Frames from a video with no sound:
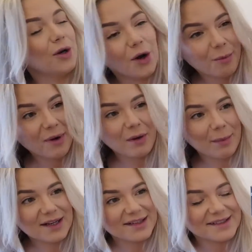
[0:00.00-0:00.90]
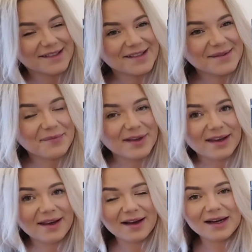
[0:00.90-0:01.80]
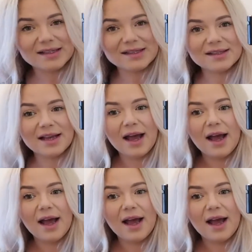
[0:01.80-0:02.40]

don't open my buttons because